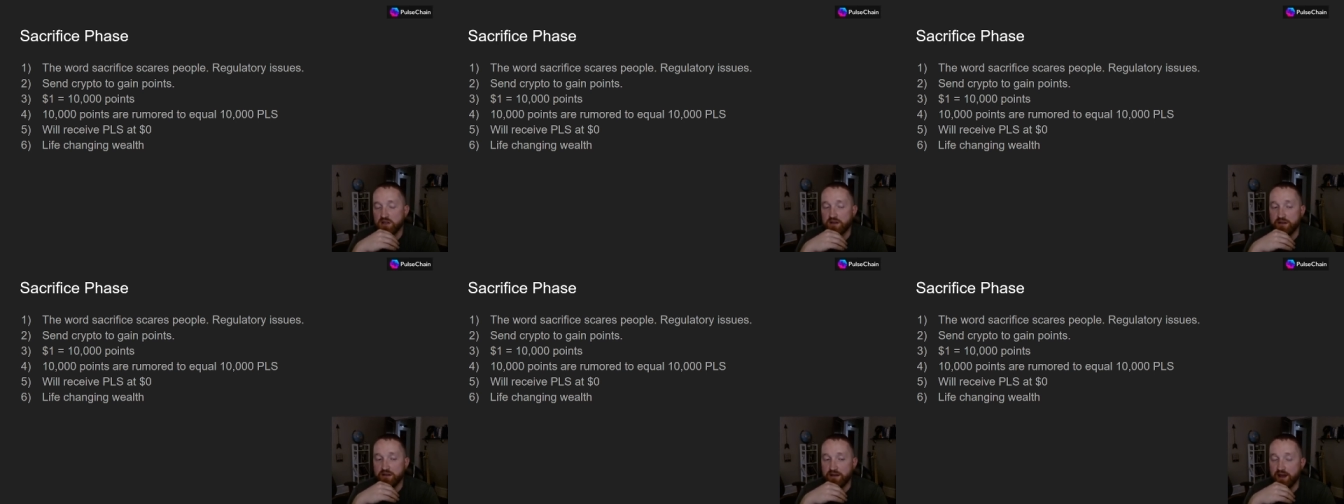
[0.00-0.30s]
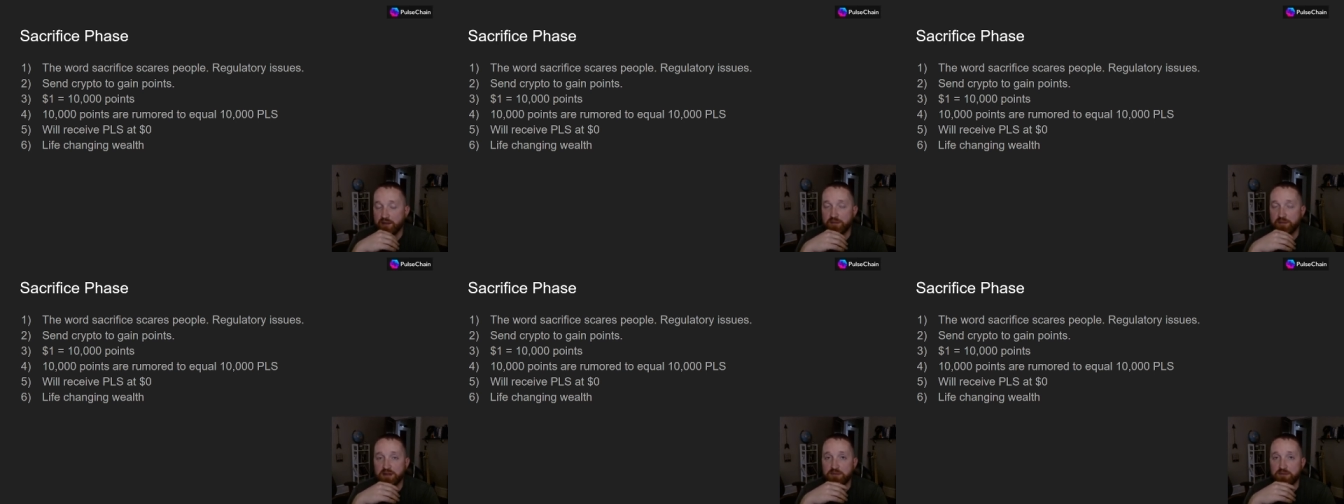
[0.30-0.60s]

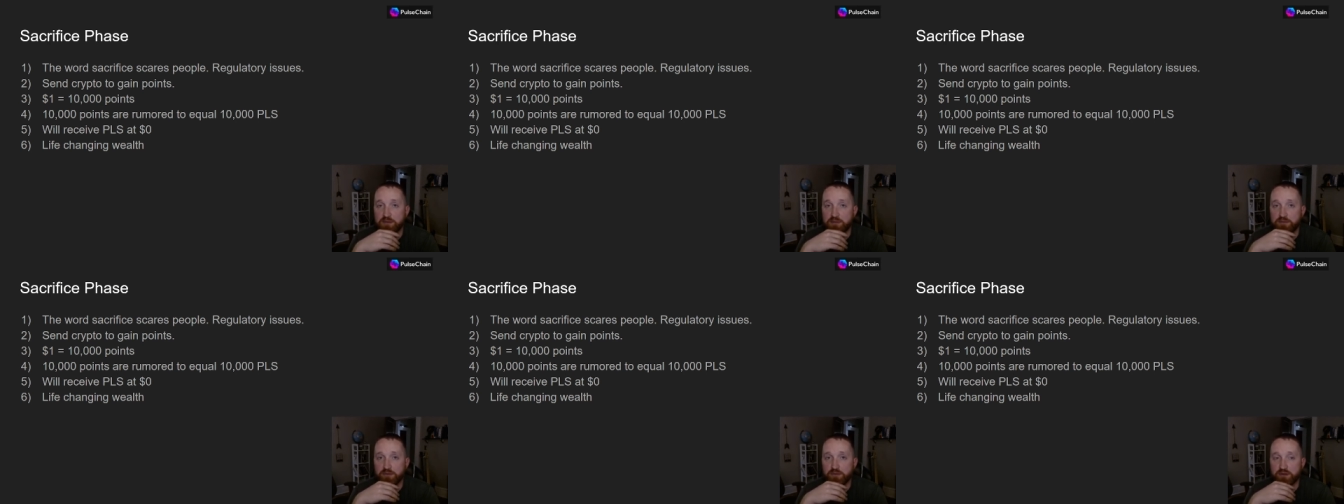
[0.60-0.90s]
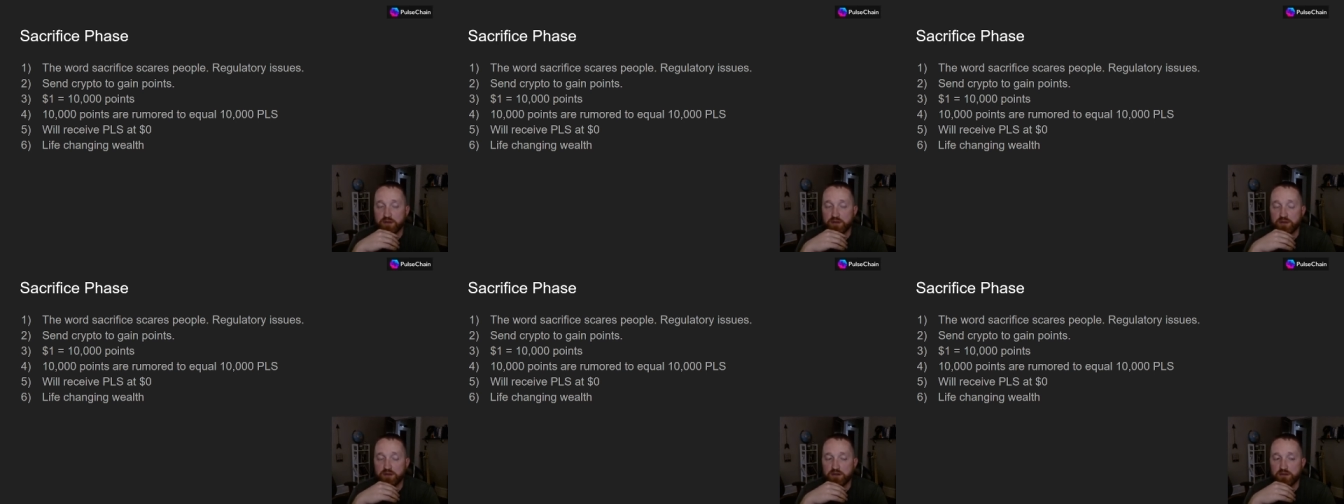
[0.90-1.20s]
Not many people at
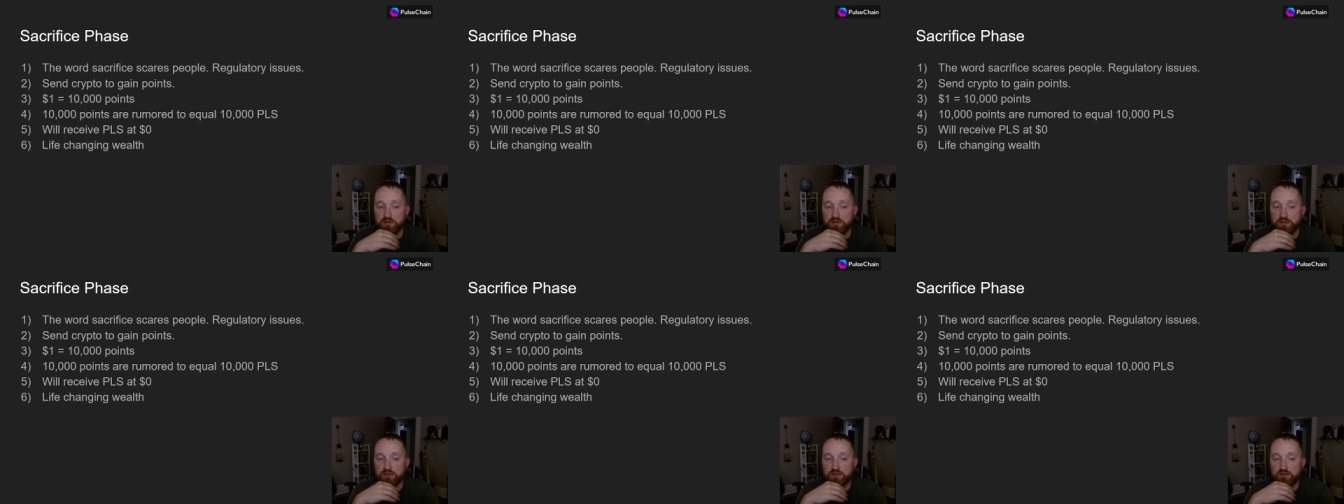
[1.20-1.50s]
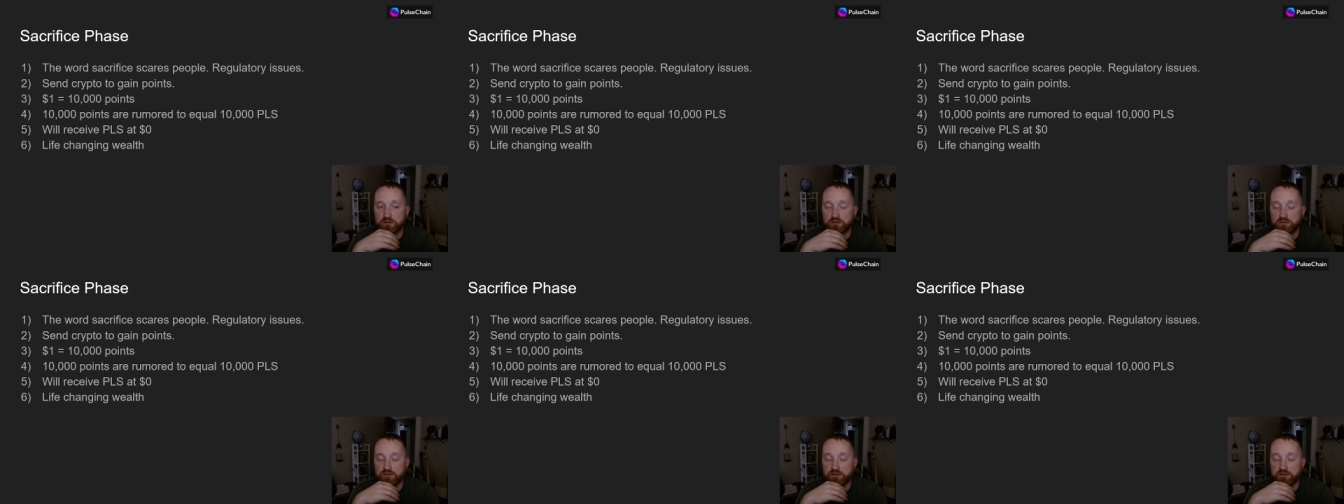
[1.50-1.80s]
all.
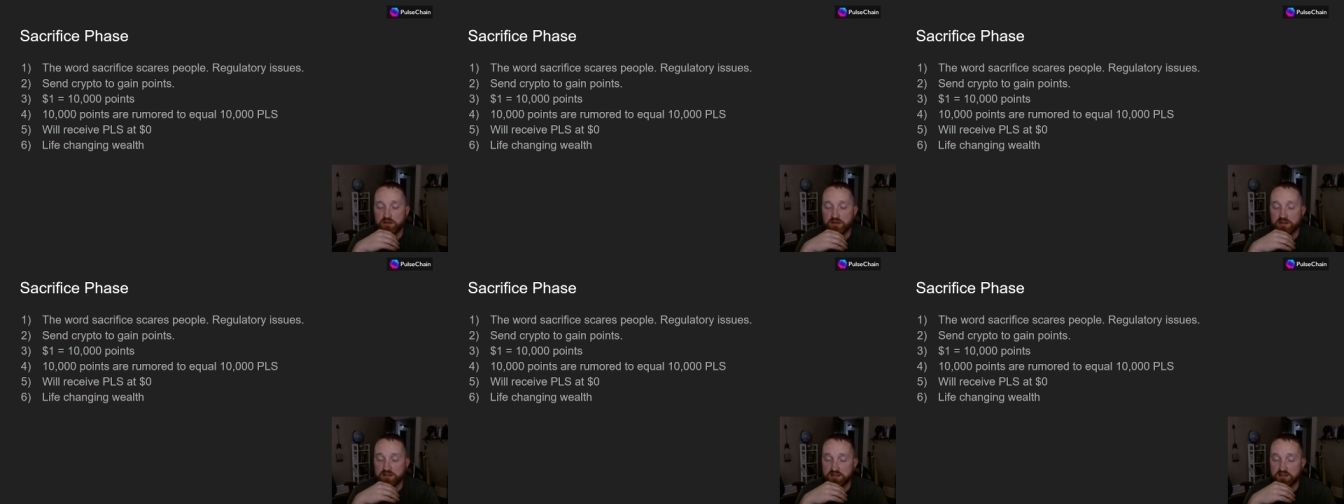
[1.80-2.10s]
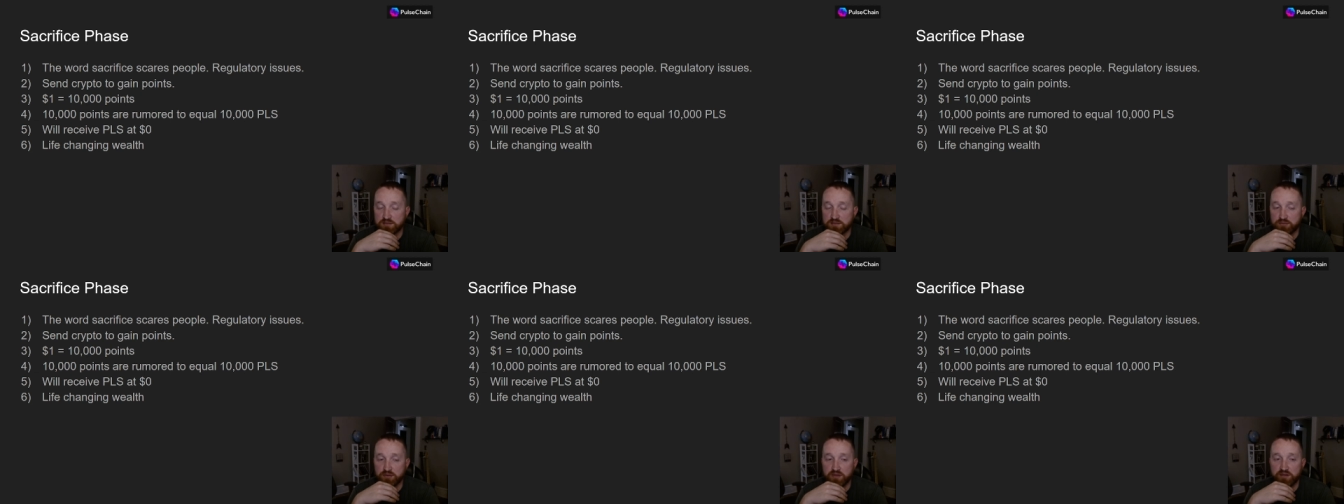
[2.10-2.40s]
This is
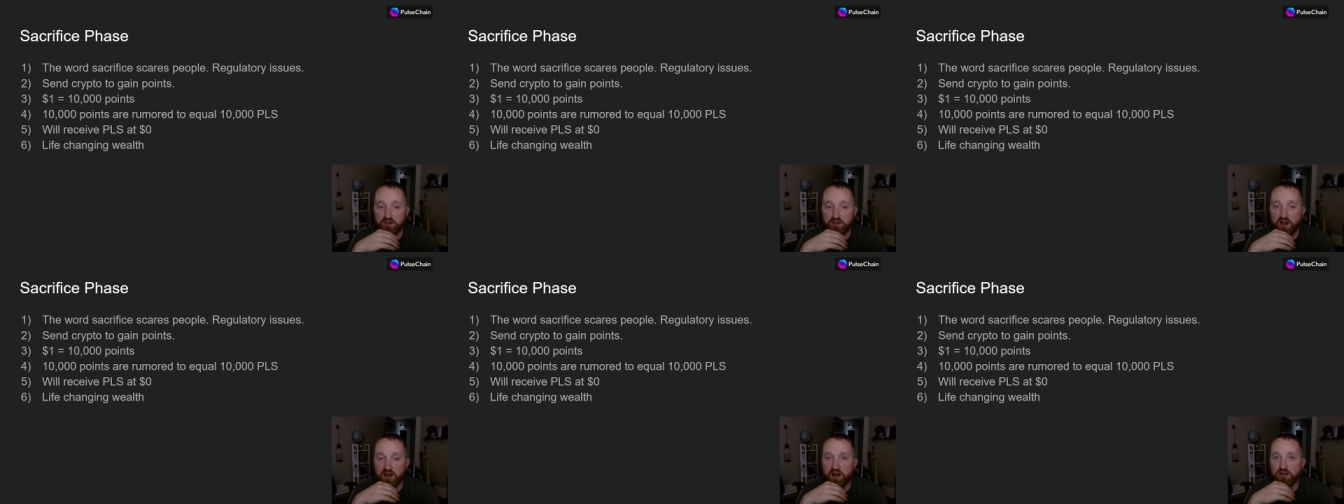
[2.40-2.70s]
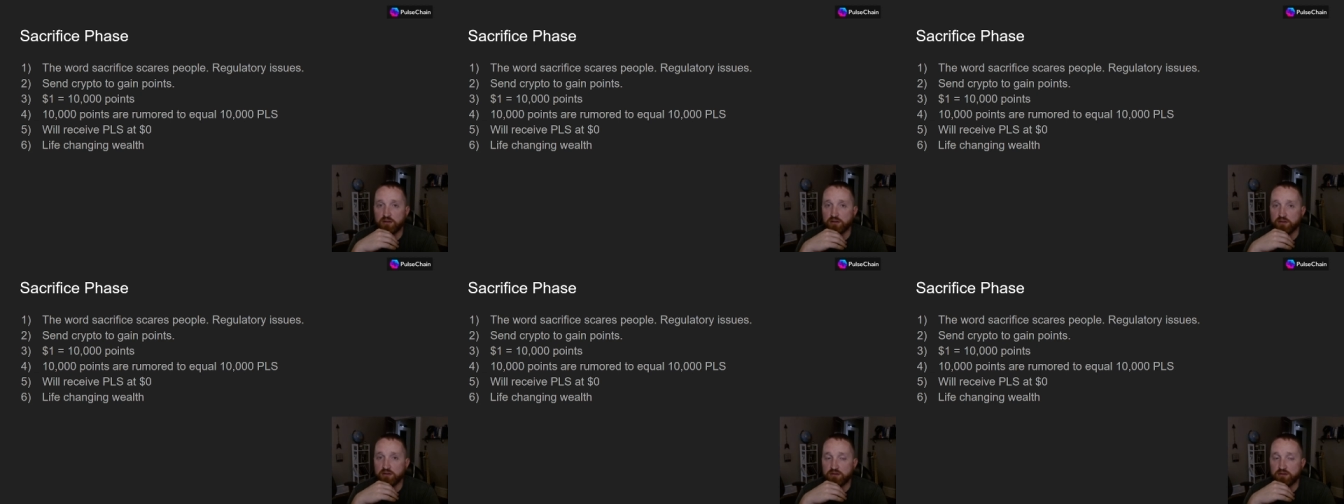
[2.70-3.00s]

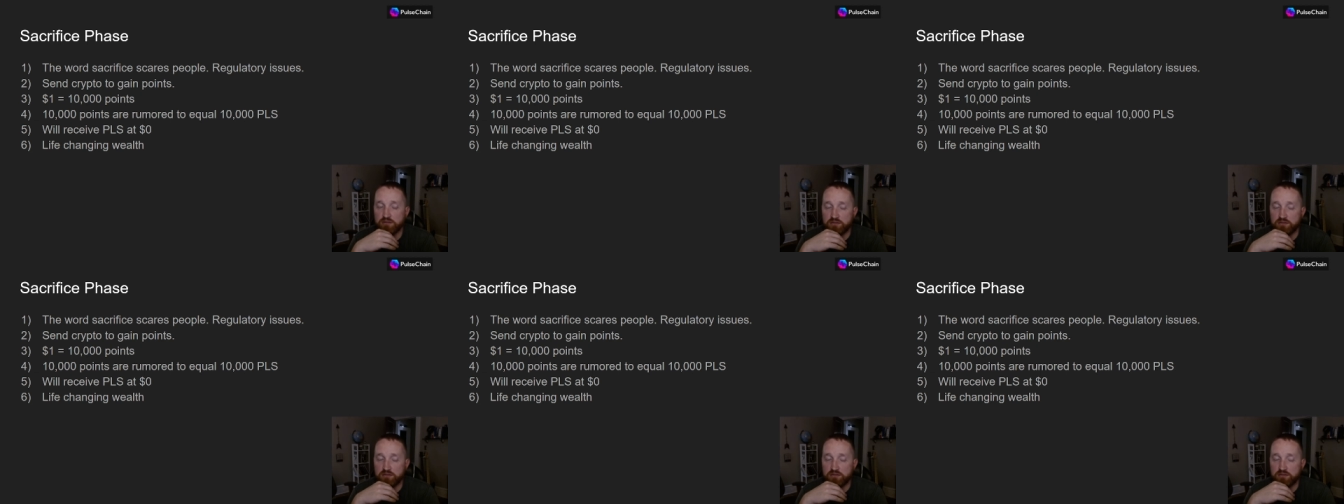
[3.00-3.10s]
pre-viral.